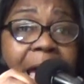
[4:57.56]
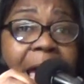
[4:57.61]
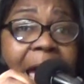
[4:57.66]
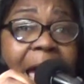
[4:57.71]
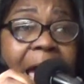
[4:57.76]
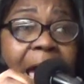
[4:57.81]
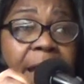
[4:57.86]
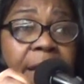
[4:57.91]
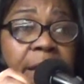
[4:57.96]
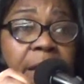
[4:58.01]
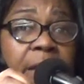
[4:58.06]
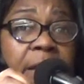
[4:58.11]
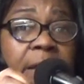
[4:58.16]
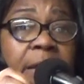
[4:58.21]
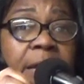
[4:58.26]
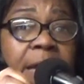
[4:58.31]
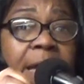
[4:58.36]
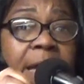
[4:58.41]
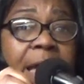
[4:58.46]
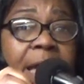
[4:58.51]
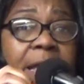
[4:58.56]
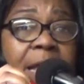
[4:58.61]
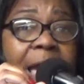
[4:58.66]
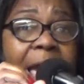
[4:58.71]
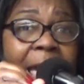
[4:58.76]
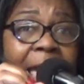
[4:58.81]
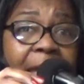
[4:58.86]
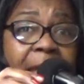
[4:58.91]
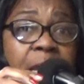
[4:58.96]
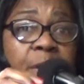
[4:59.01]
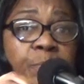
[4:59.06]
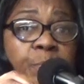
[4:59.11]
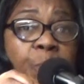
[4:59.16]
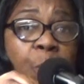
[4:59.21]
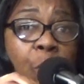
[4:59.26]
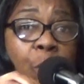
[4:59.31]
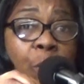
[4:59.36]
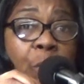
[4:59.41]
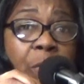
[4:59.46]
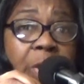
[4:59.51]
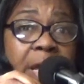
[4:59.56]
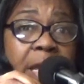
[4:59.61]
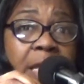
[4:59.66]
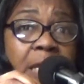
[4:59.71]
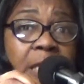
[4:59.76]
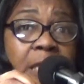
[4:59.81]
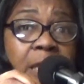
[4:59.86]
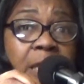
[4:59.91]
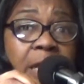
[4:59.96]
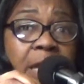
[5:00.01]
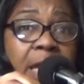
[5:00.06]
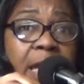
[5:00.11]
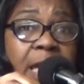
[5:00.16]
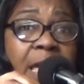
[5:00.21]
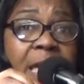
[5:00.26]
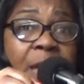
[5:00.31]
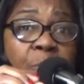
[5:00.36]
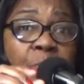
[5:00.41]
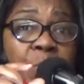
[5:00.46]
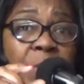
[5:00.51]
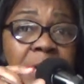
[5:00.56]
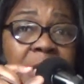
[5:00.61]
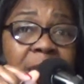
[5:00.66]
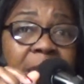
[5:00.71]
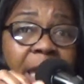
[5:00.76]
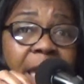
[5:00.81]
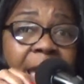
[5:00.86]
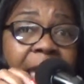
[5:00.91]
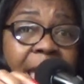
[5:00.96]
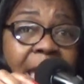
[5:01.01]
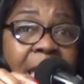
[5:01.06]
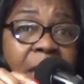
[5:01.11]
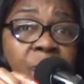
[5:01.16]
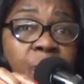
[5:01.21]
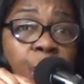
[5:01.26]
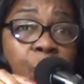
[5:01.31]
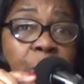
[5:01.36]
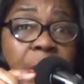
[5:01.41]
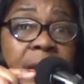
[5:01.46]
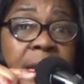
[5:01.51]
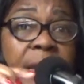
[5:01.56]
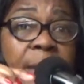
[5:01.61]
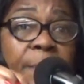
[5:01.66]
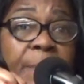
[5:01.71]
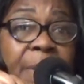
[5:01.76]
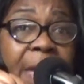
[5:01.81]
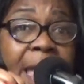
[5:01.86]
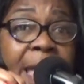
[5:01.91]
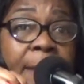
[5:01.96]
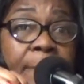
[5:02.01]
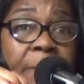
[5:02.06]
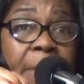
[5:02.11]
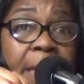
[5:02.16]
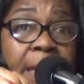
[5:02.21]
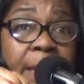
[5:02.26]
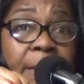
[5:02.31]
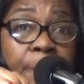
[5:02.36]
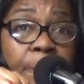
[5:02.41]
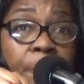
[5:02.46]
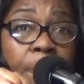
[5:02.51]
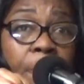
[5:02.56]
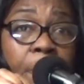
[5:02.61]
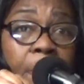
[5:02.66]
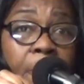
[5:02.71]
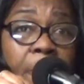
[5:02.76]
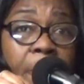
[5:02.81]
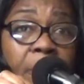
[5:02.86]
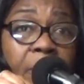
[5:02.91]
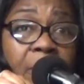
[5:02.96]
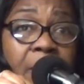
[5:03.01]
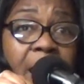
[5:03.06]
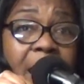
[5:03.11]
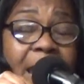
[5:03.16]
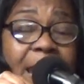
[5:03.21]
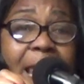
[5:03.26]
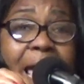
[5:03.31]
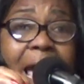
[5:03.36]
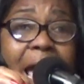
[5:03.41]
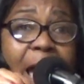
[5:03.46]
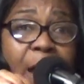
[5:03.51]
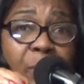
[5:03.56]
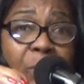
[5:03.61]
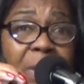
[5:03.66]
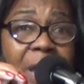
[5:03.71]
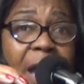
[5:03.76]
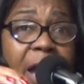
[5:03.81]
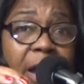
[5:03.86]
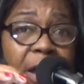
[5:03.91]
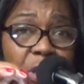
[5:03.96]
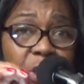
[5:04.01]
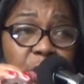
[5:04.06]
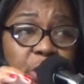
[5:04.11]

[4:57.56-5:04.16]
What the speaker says: out of eight boys He was the eighth one, the baby. And how God